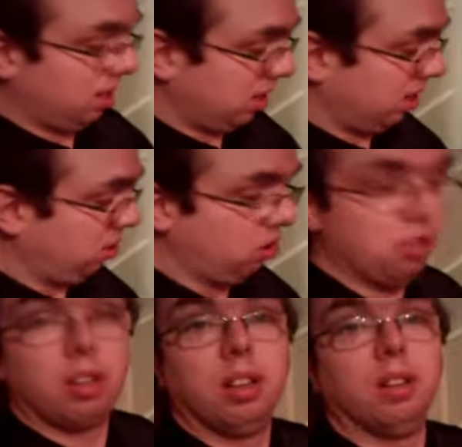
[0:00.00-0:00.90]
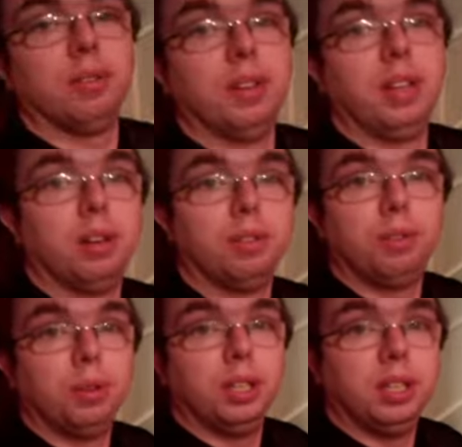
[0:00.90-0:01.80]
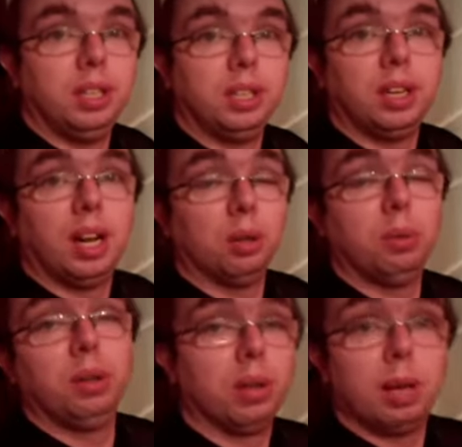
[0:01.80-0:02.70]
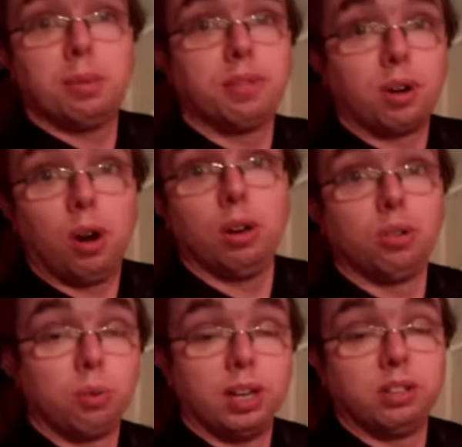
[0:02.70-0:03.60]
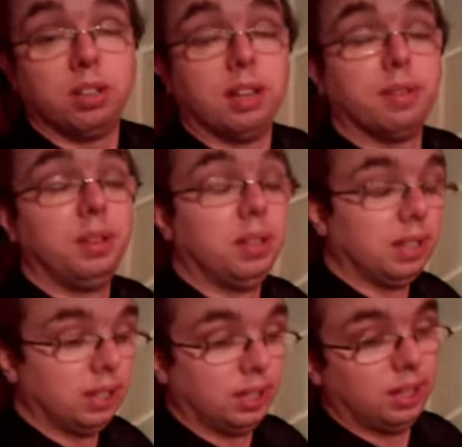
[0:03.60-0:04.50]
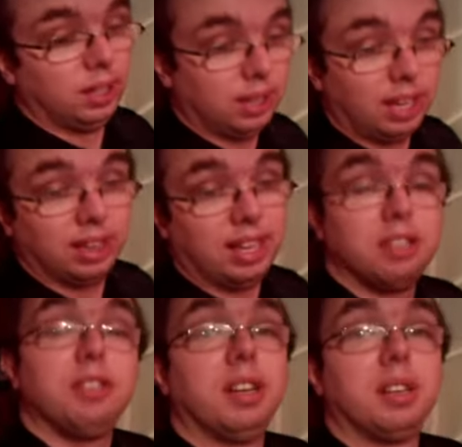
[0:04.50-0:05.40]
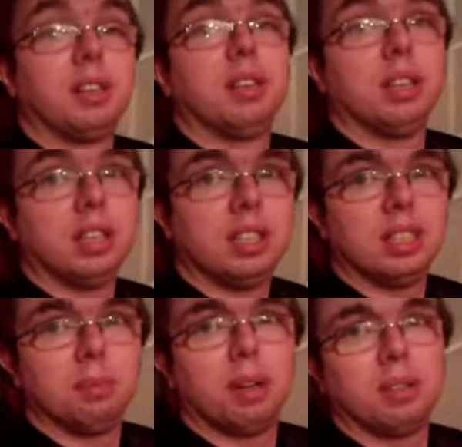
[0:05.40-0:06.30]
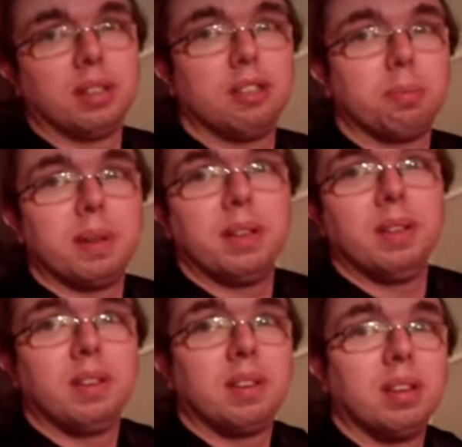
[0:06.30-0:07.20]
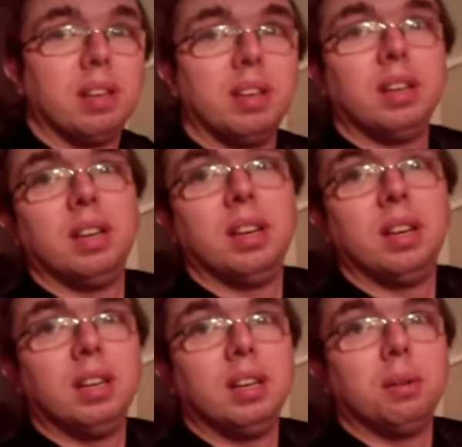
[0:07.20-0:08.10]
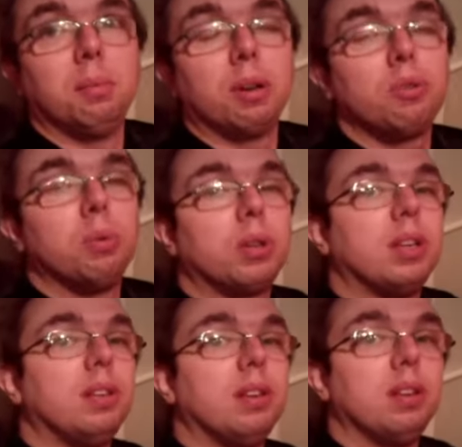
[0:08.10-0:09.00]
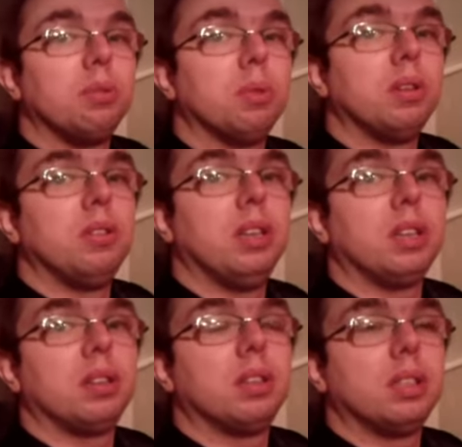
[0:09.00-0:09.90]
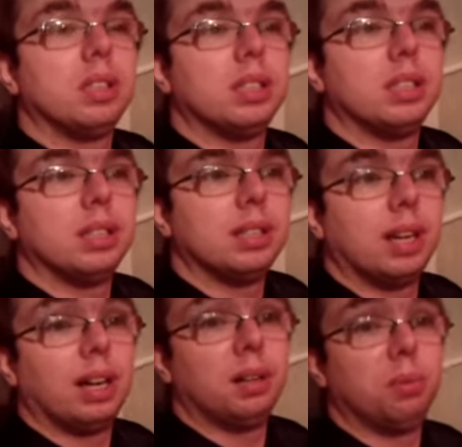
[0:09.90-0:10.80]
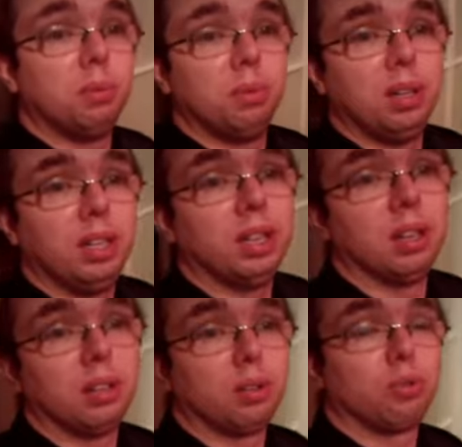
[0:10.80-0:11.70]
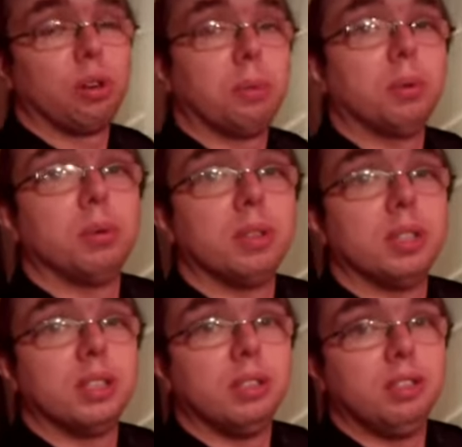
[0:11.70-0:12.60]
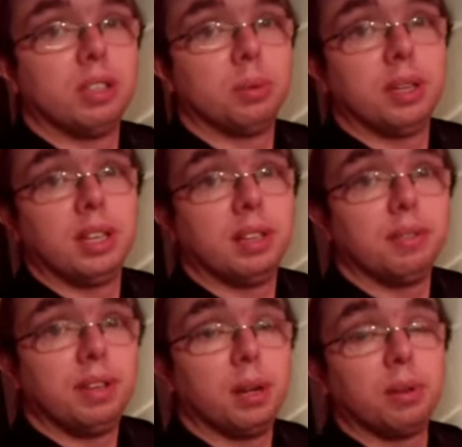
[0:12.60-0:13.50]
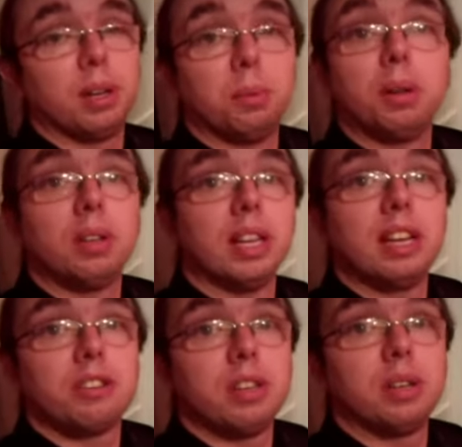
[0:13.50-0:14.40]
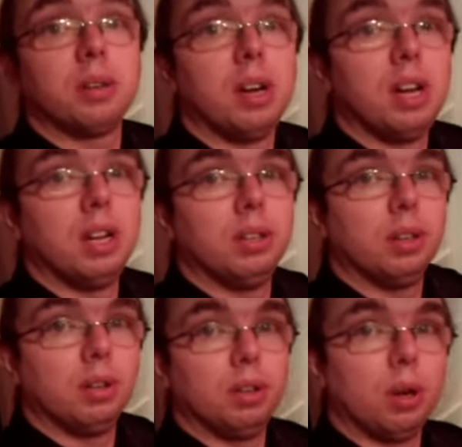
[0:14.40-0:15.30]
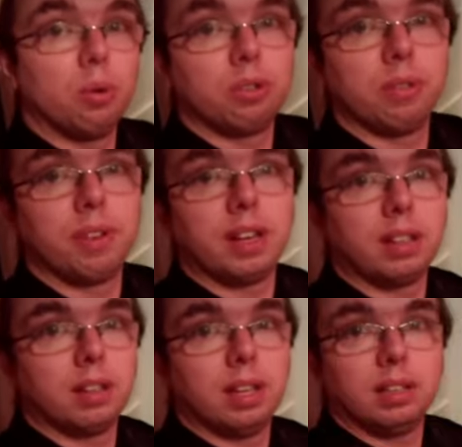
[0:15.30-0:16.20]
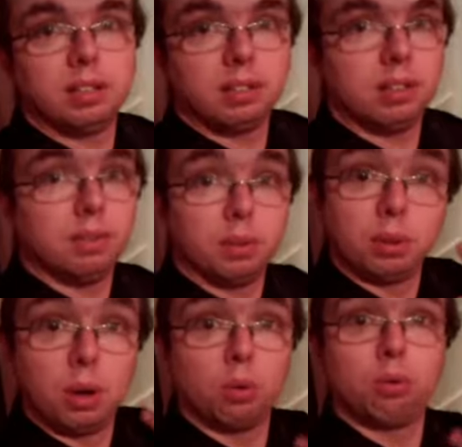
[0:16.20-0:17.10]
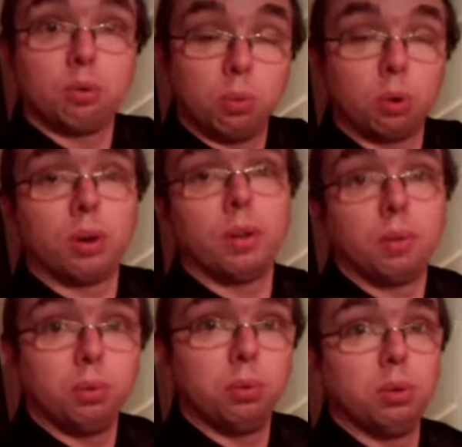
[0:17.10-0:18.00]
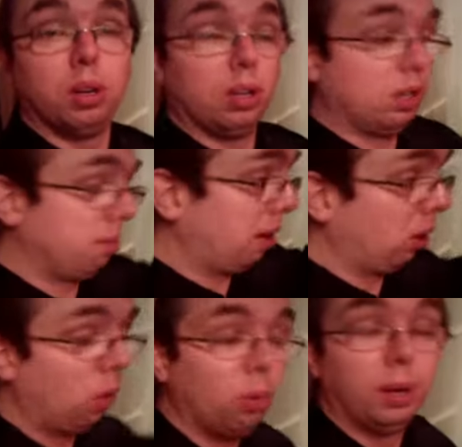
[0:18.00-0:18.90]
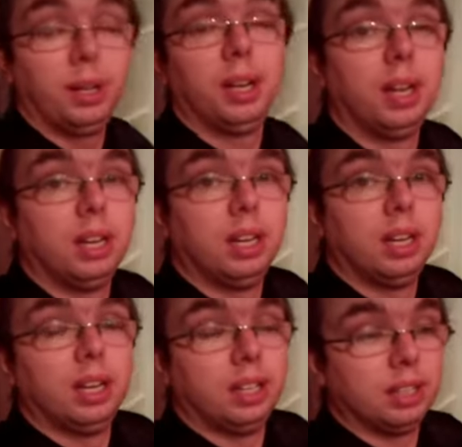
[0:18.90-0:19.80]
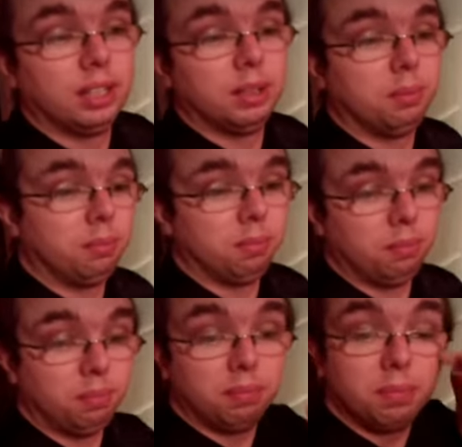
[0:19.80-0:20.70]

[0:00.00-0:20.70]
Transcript: I just shot a little video for the Halloween collab of Carlos Reyes 11, like last year. Uh, I'm not gonna spend much work into this one this year. Uh, I had really a lot of trouble uh, generating the video that I want last year. The, the ghost effect, as if a ghost was walking through uh, my hallway. Um,